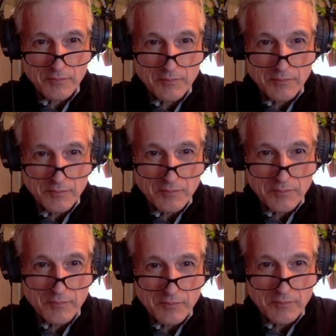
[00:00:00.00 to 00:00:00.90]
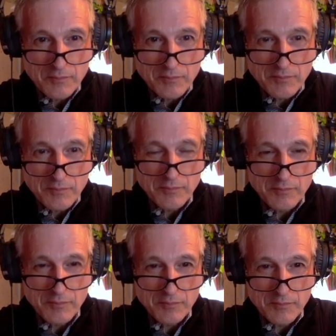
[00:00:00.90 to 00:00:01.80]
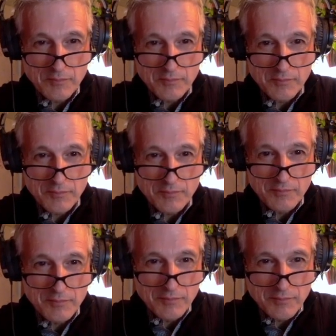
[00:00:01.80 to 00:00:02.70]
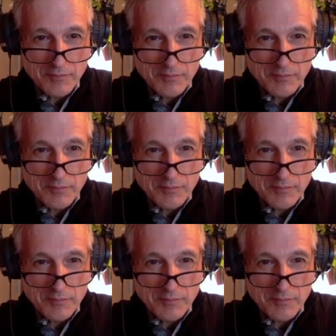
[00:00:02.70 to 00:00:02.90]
[no speech]